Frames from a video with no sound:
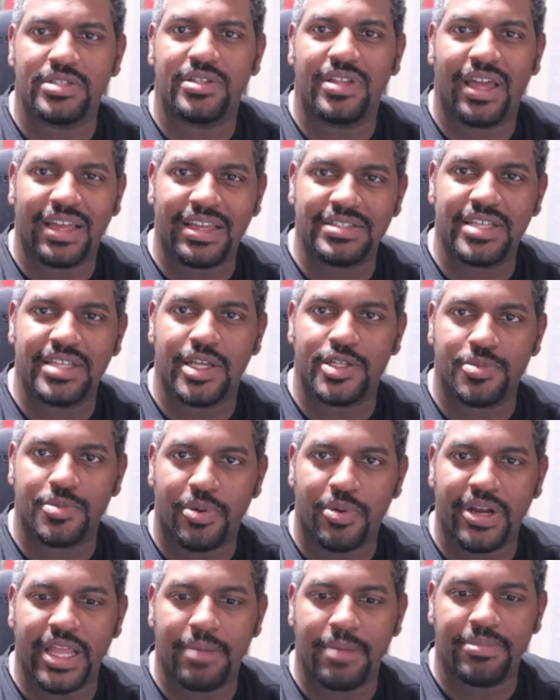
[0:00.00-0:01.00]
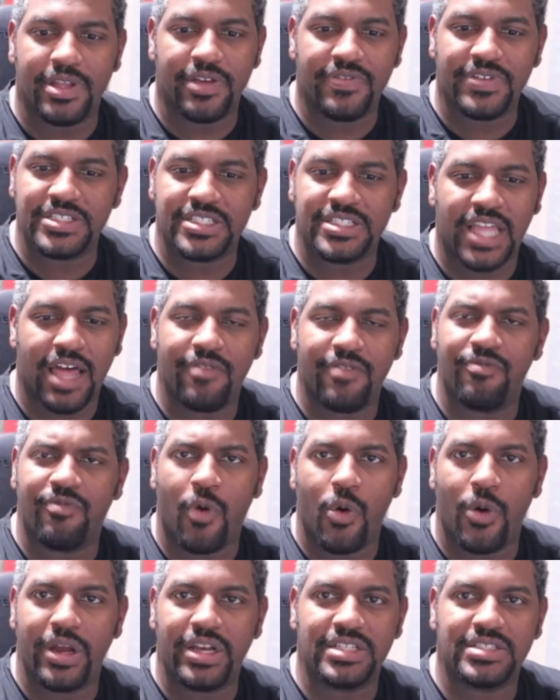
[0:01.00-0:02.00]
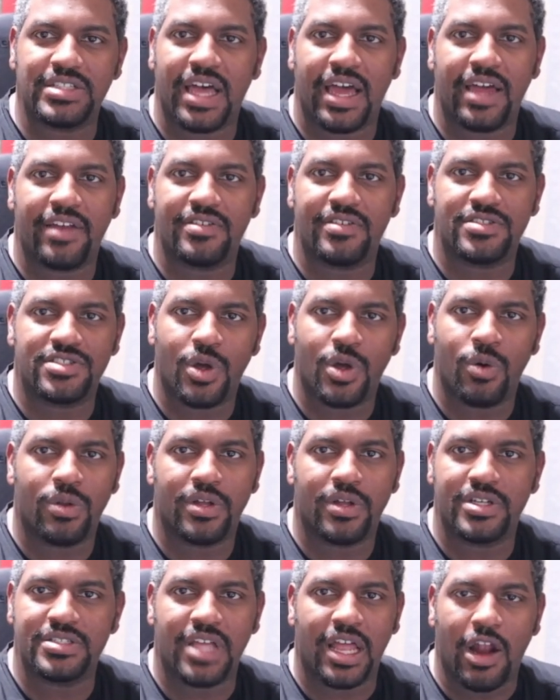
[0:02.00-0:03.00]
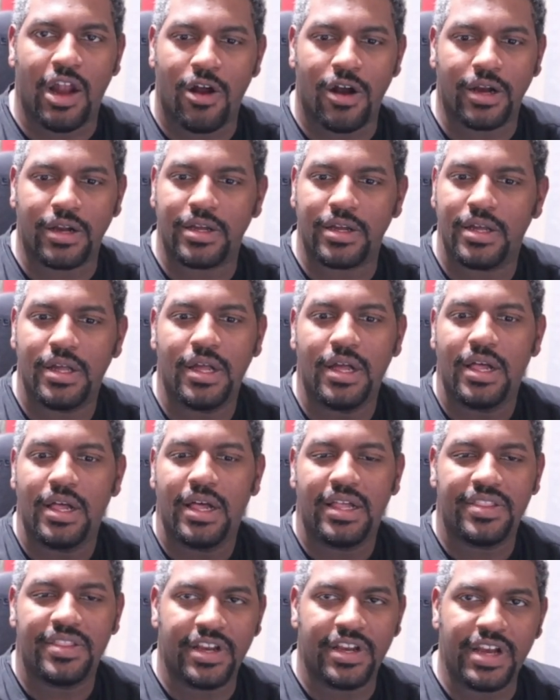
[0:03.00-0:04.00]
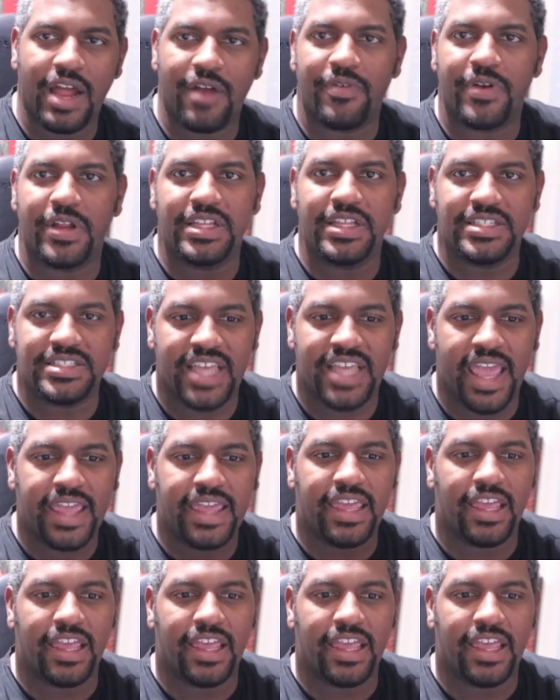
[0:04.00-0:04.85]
Like I said, it's preemptive. It's not void. It's not solar. It's not arc. They're not really taking